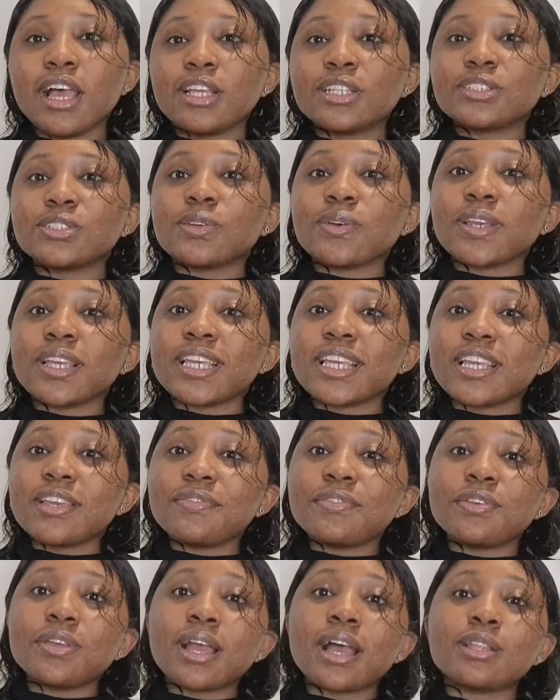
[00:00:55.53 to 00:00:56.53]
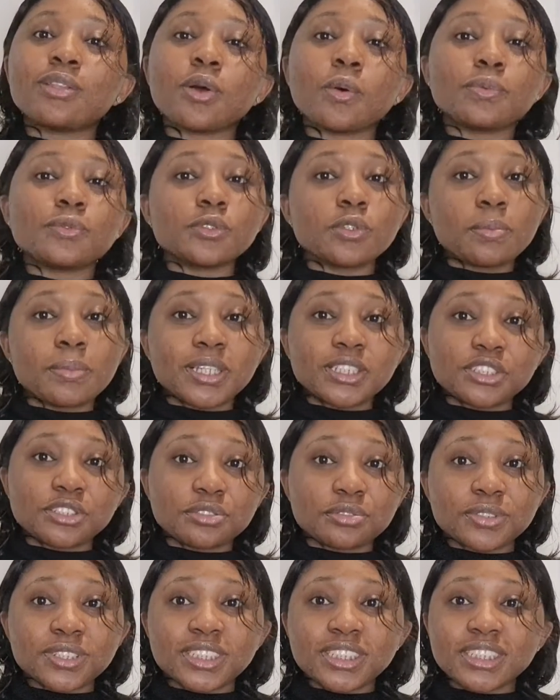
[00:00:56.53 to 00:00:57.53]
So if you're an
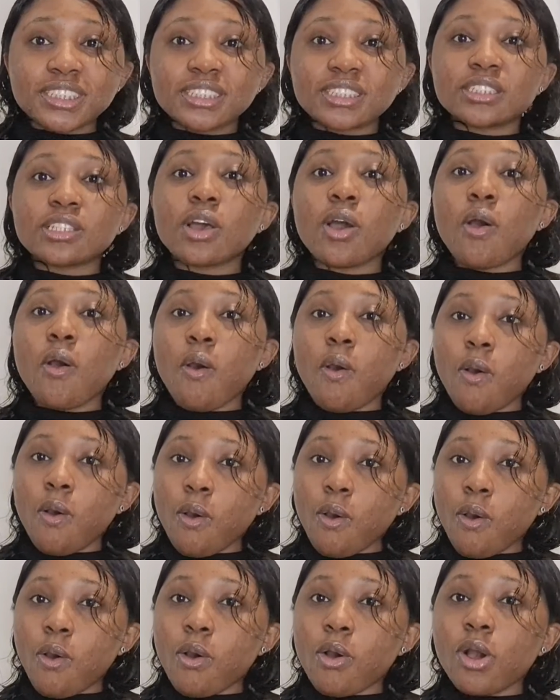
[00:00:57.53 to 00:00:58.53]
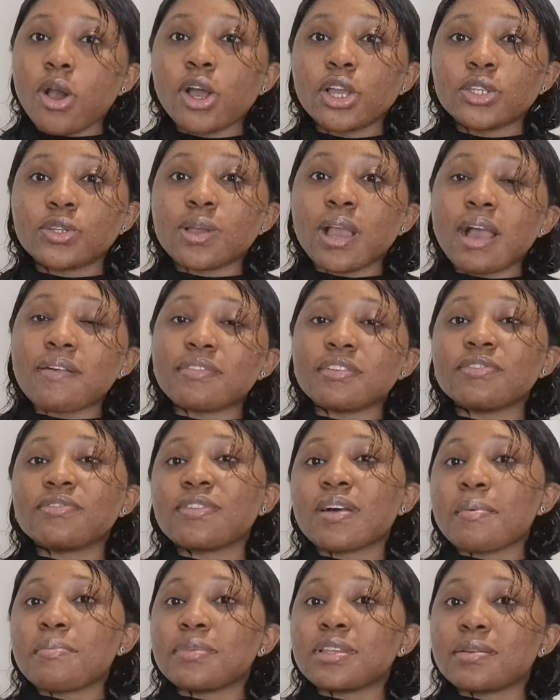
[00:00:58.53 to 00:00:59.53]
optometrist, or you have a
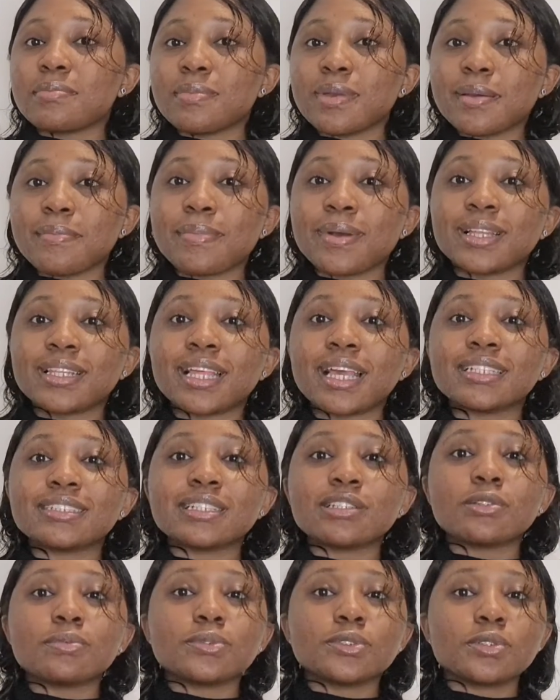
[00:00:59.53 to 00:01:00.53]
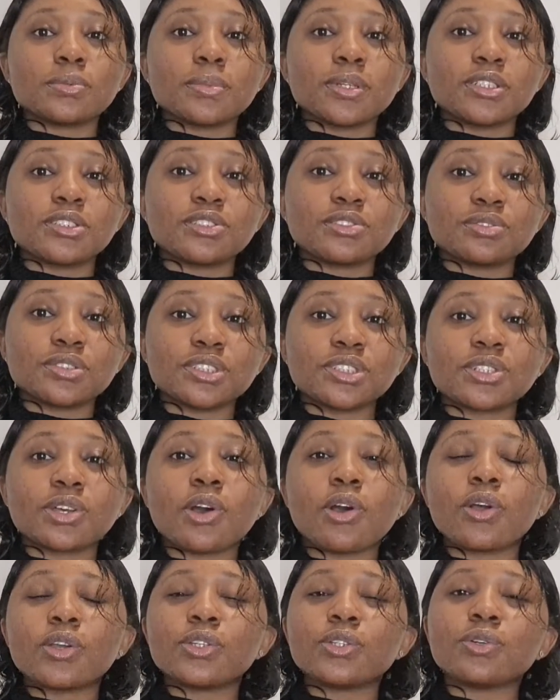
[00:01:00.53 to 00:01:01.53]
family member that is an optometrist,
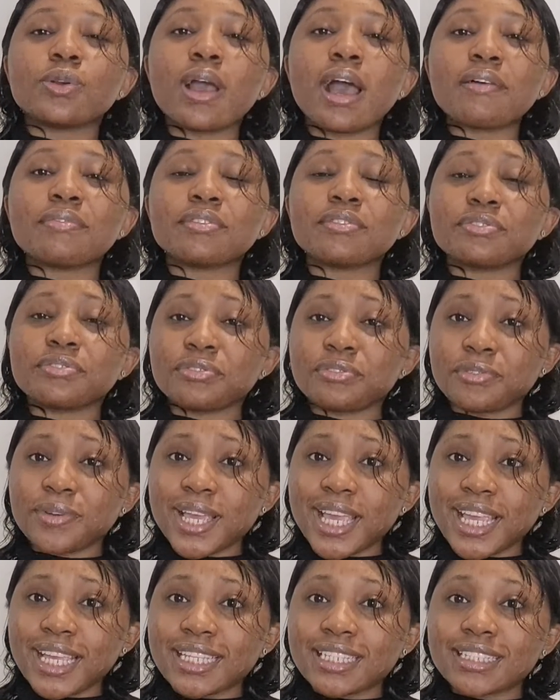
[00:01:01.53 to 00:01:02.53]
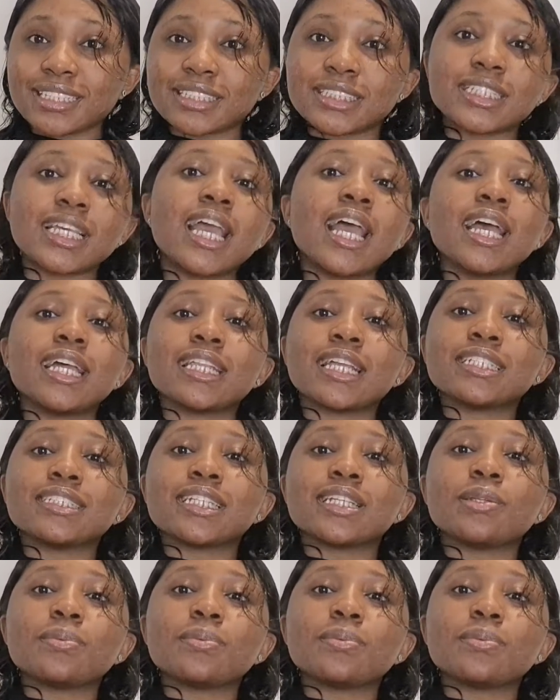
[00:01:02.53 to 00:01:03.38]
or you have a friend that is an